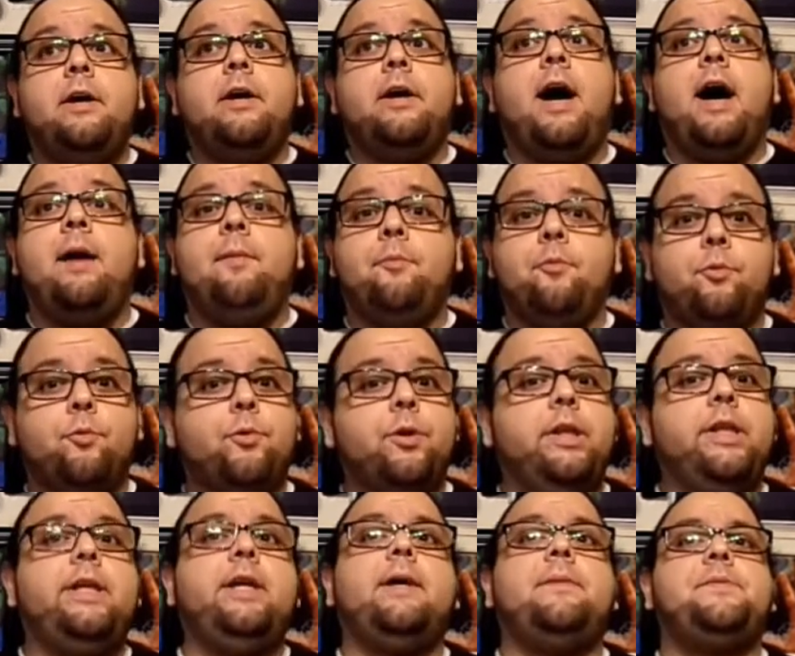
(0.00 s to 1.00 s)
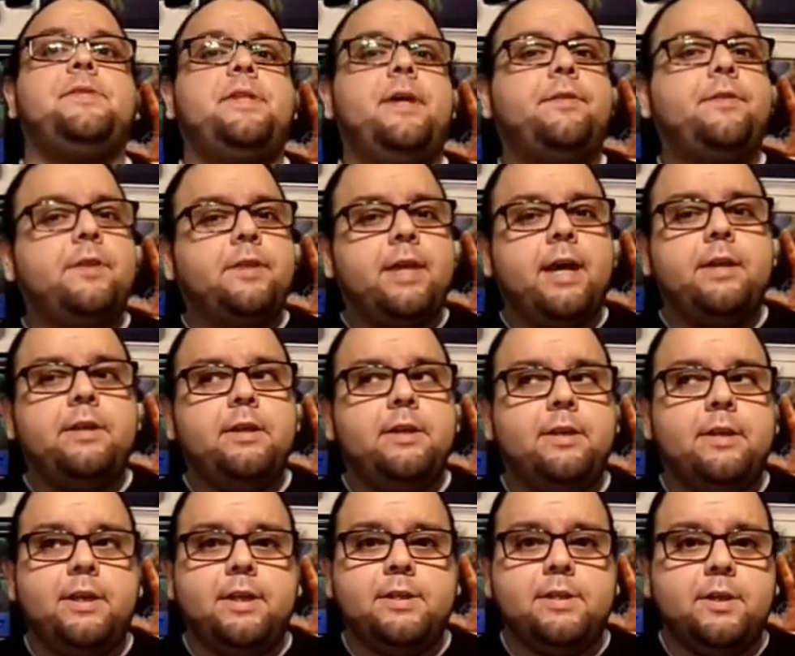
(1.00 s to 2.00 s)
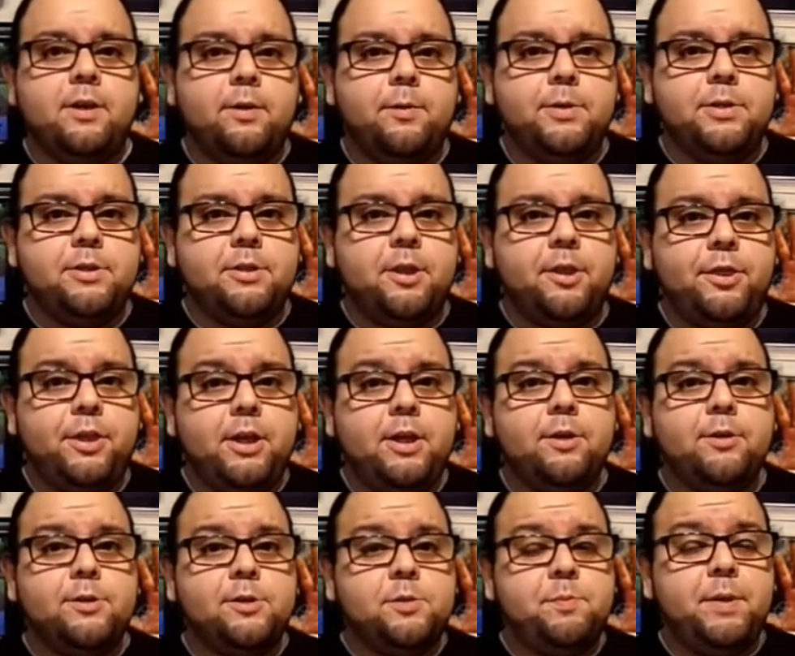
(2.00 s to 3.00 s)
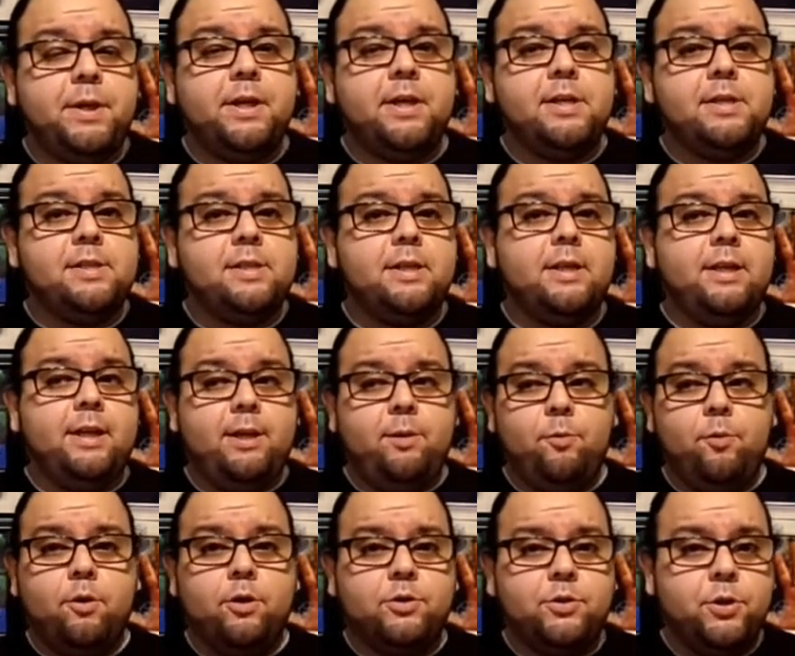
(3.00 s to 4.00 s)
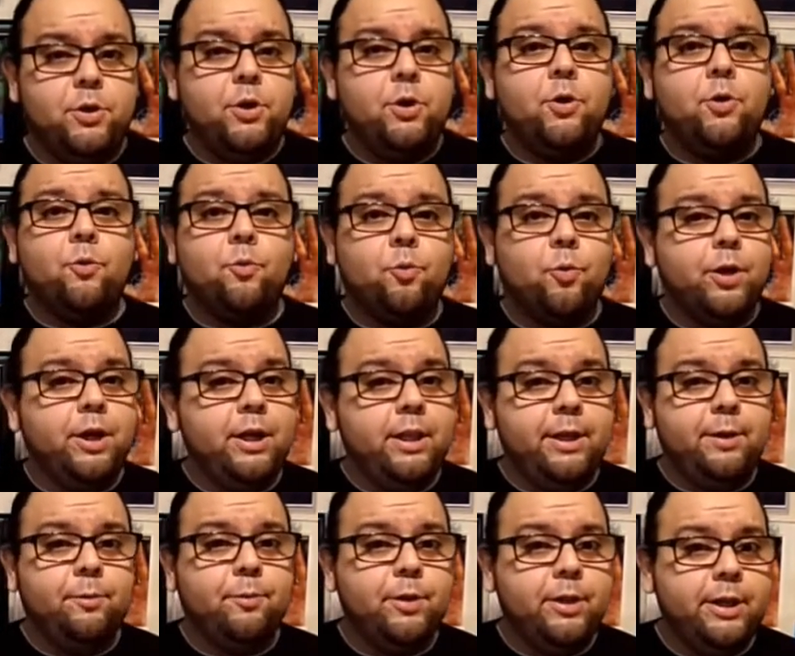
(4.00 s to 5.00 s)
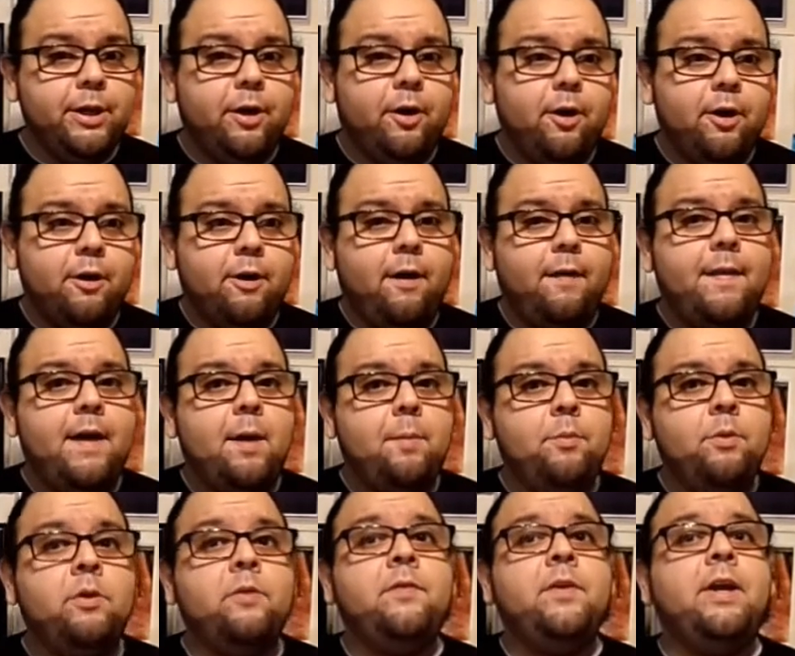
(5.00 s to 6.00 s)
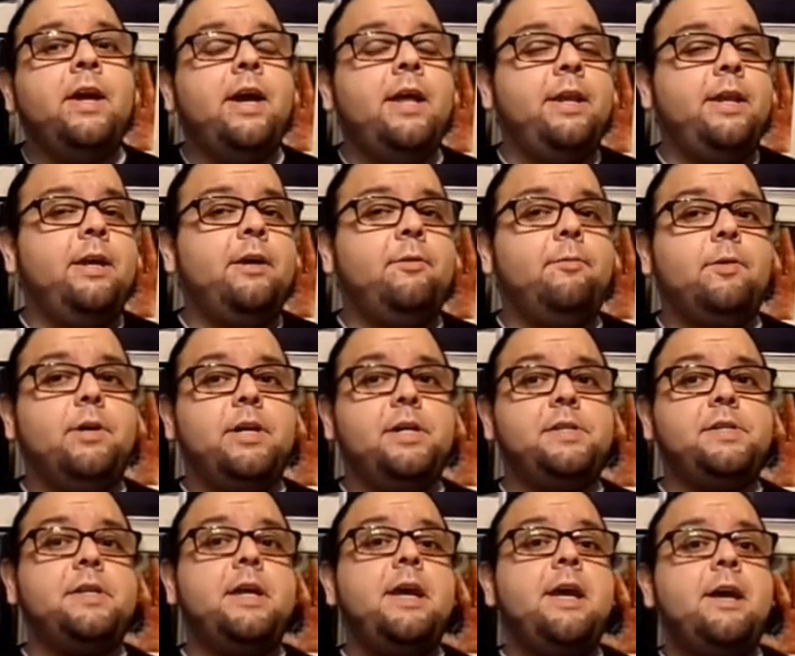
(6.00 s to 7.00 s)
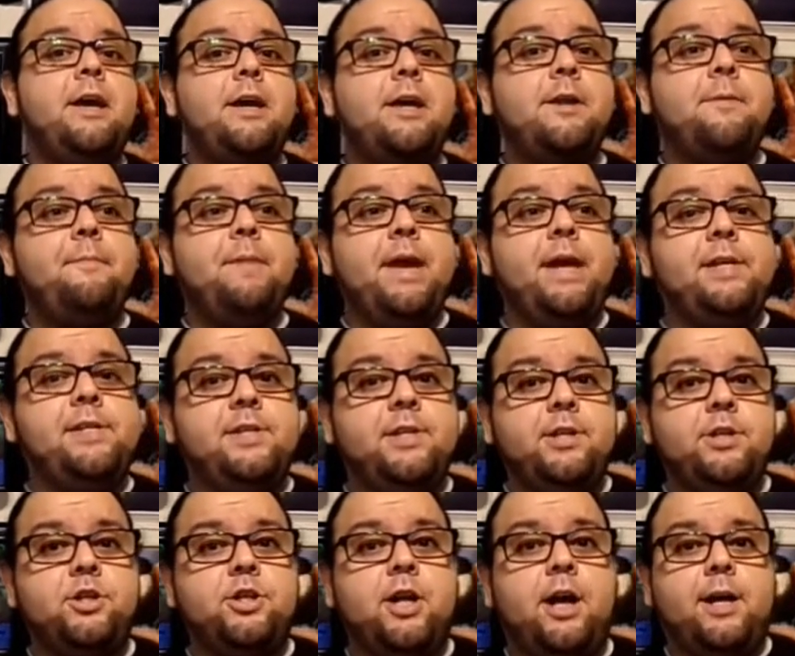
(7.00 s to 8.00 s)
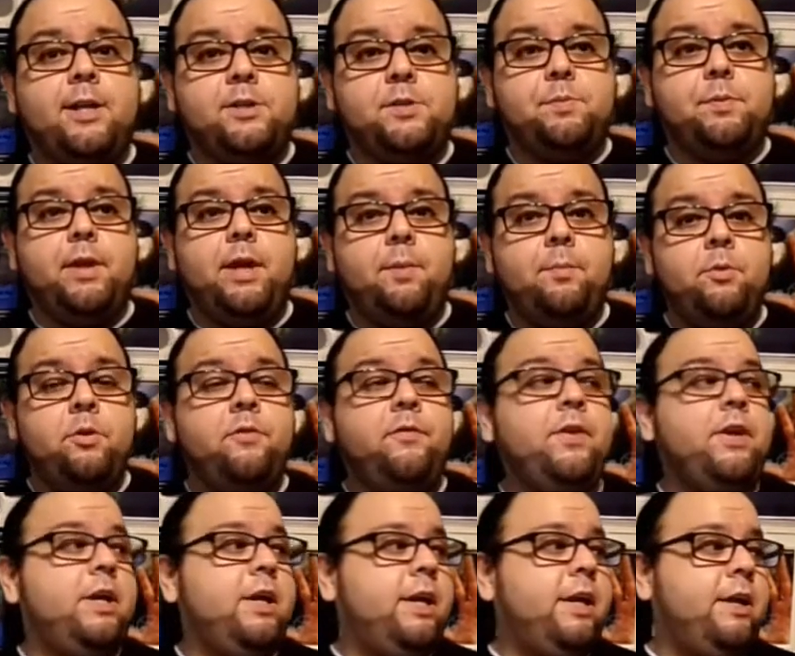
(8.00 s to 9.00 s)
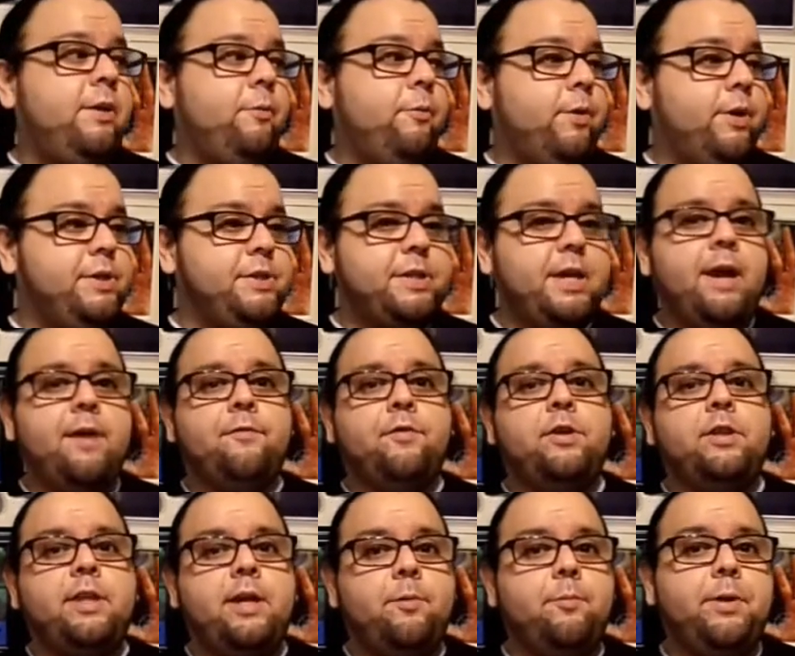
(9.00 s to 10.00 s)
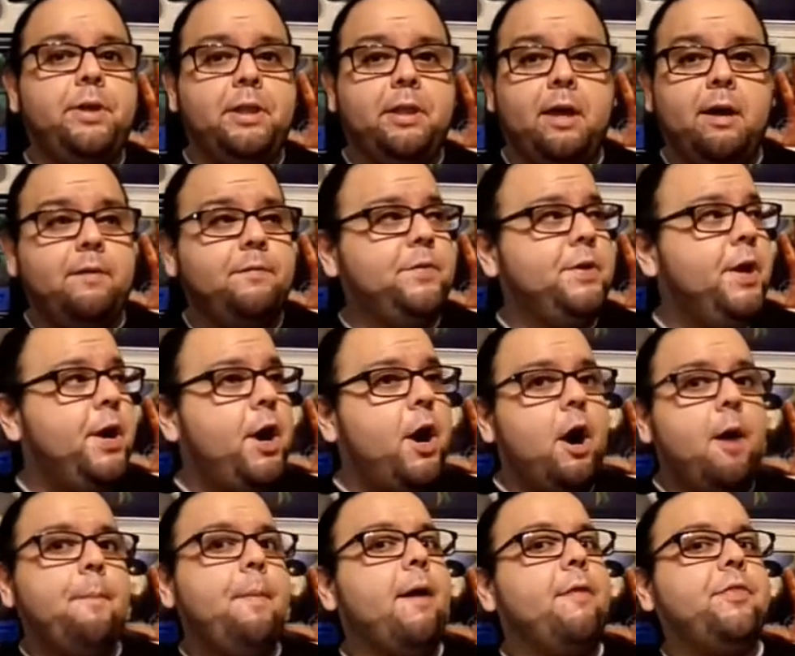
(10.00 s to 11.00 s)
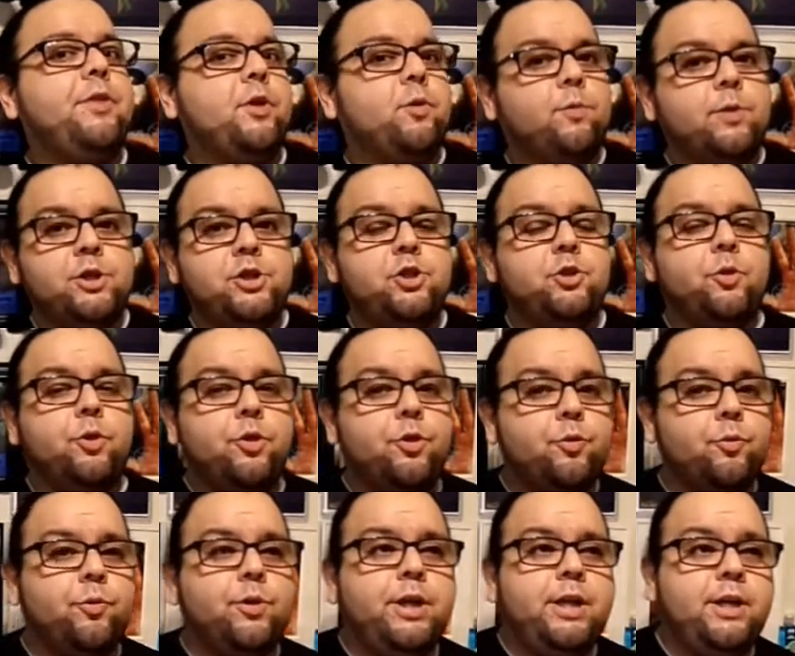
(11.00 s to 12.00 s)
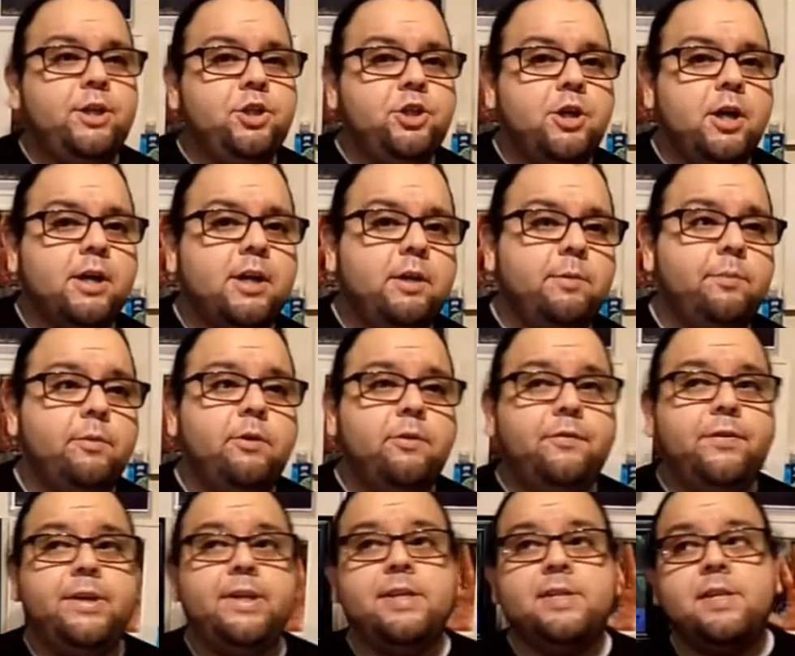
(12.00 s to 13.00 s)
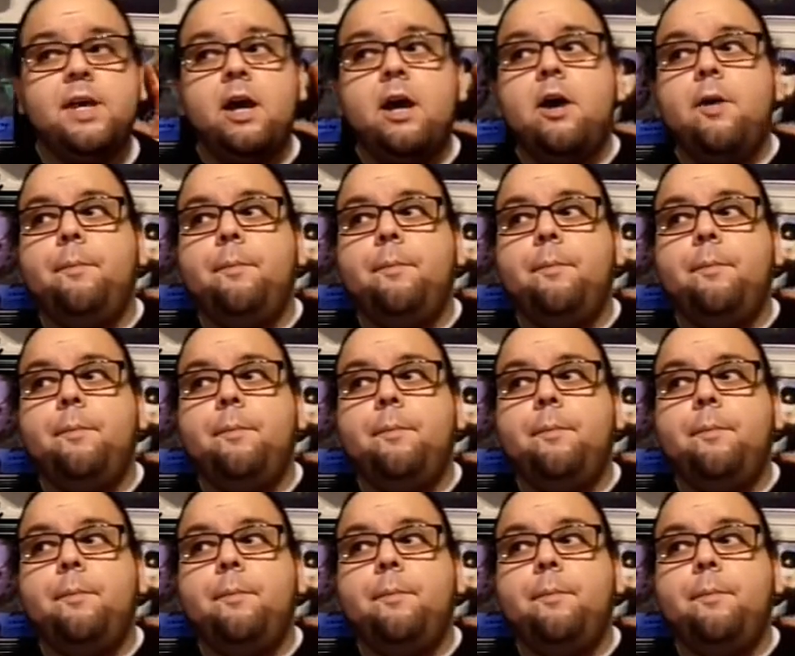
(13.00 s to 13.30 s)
I'm really upset that didn't get to go into the theaters, because he worked really, really hard on that movie, and it was an amazing Child's Play movie. It was everything we loved about the original three Chucky movies.